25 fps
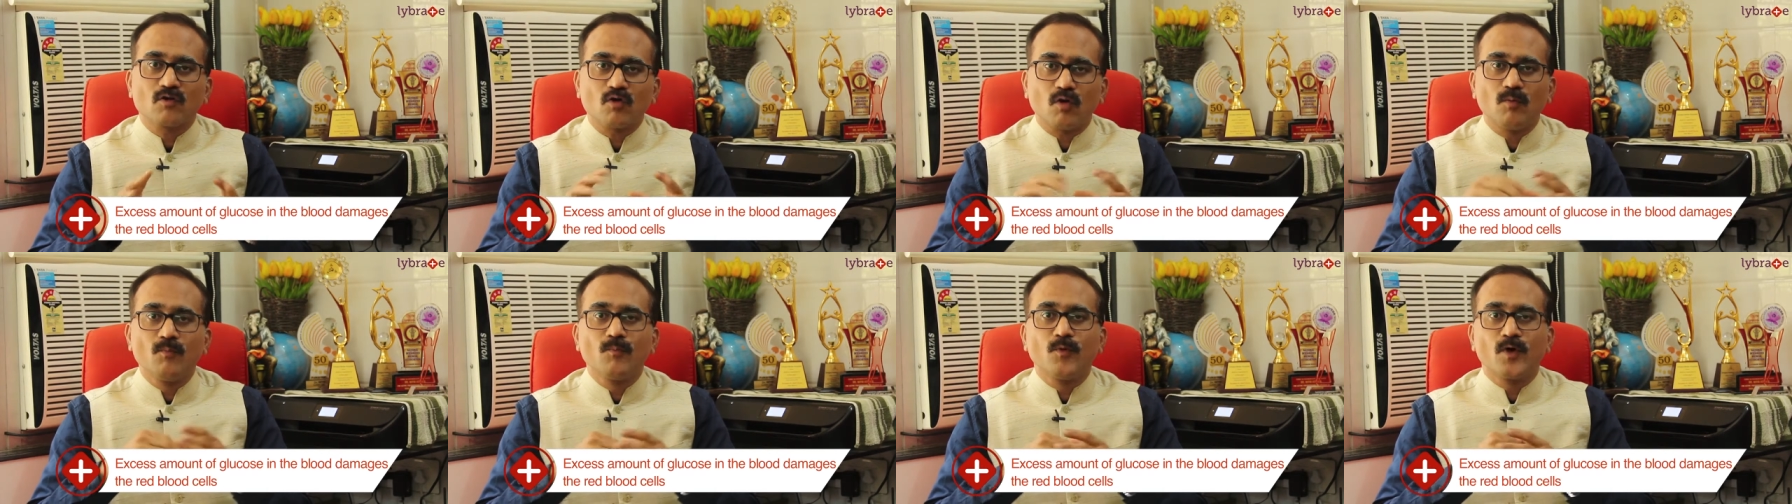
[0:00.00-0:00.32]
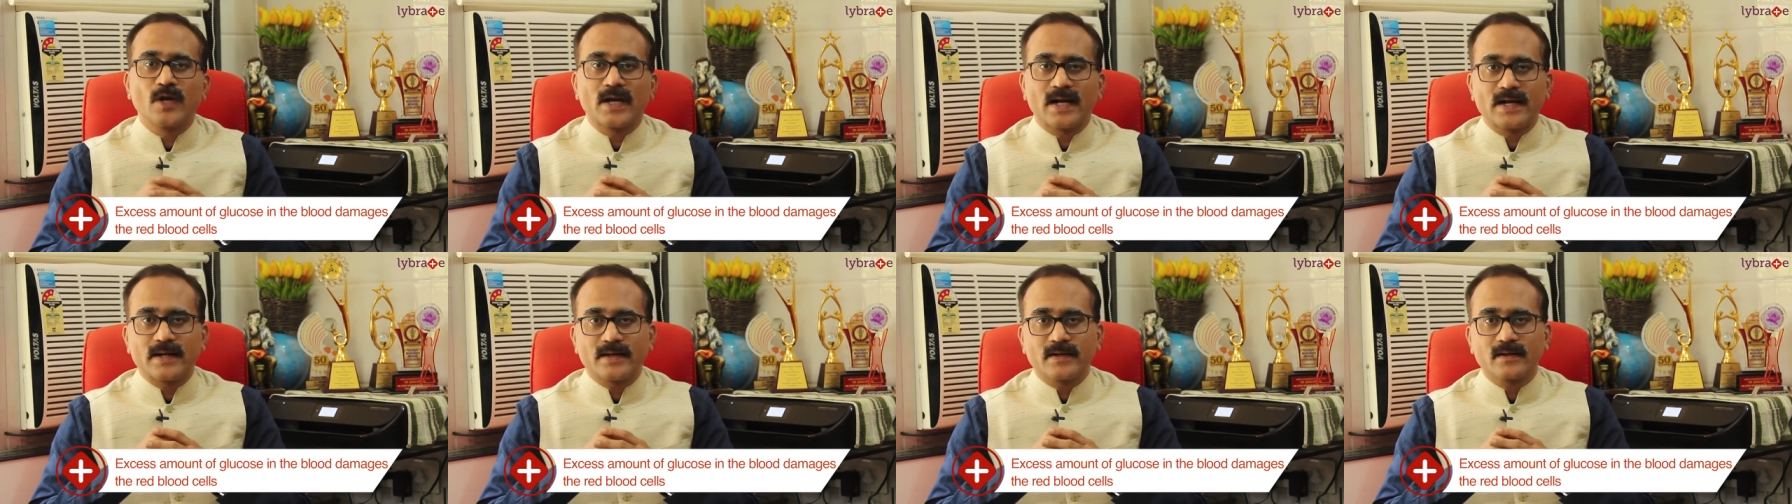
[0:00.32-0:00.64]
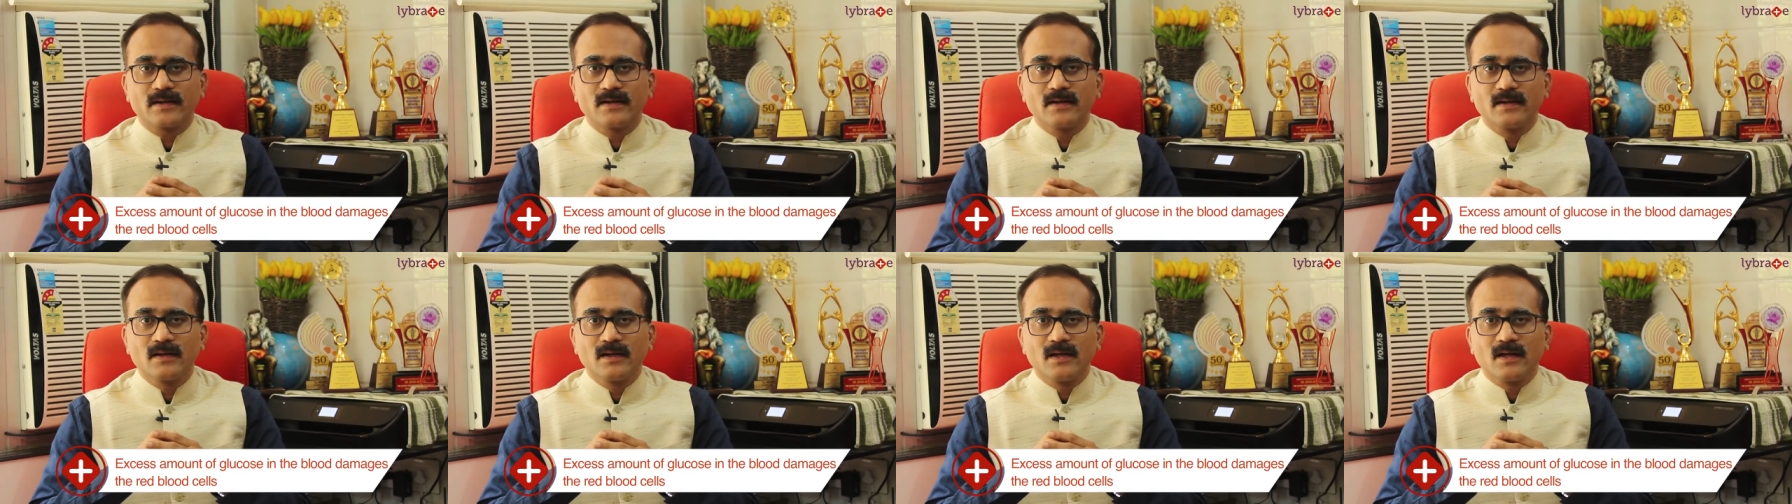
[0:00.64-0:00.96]
component
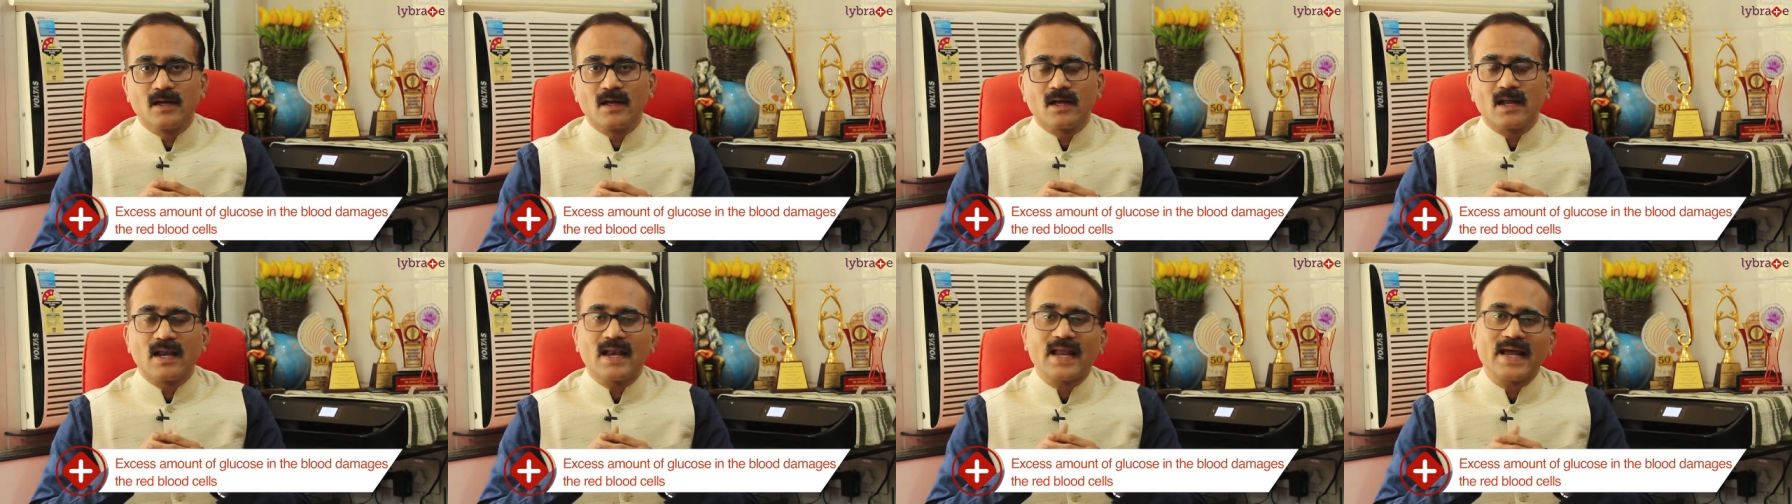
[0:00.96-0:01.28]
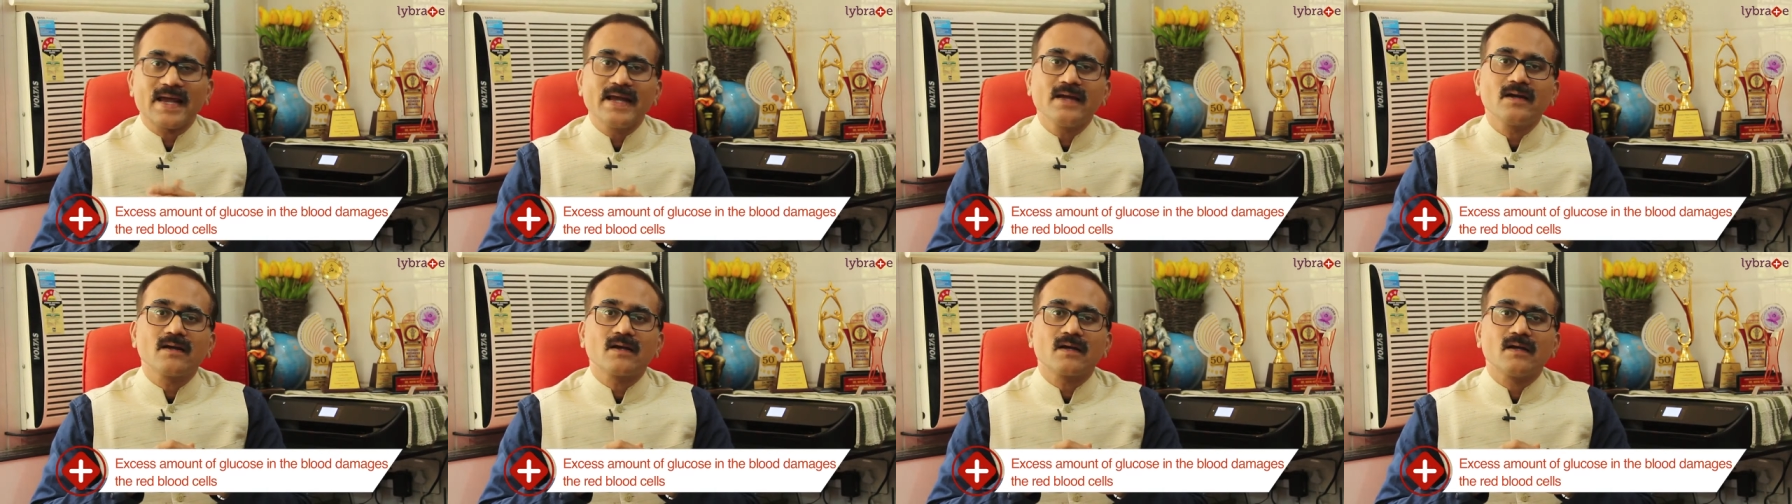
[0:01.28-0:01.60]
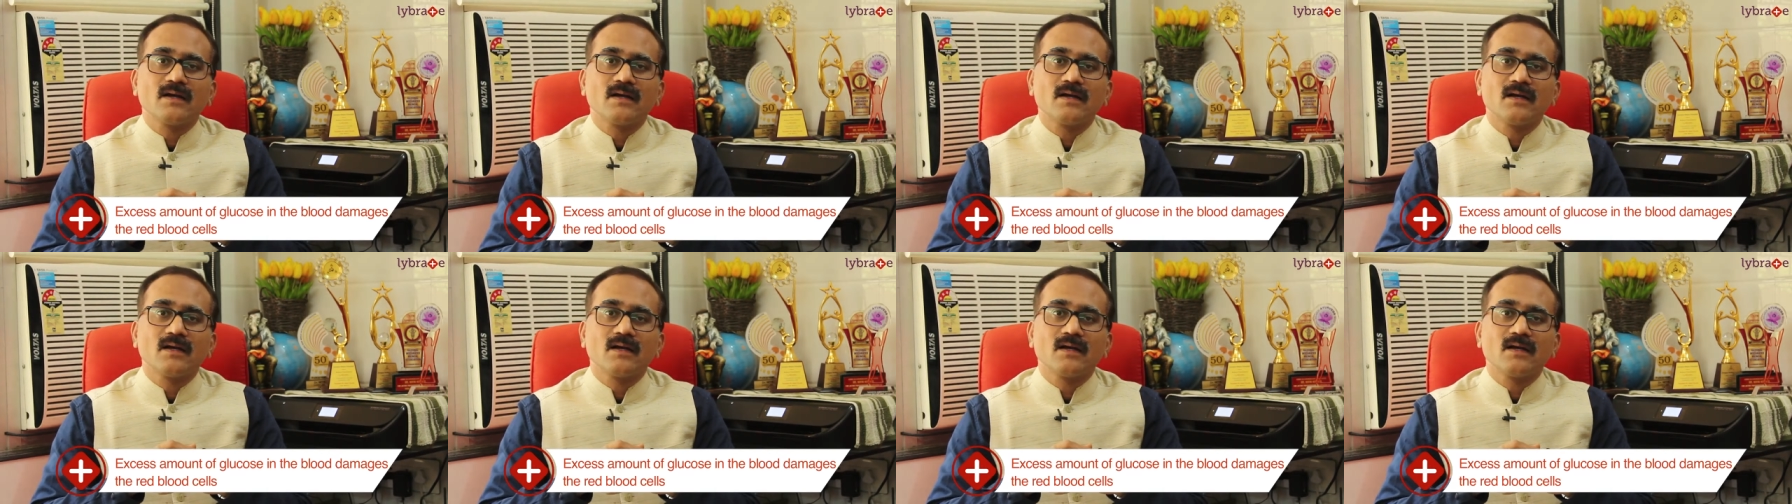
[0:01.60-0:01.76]
like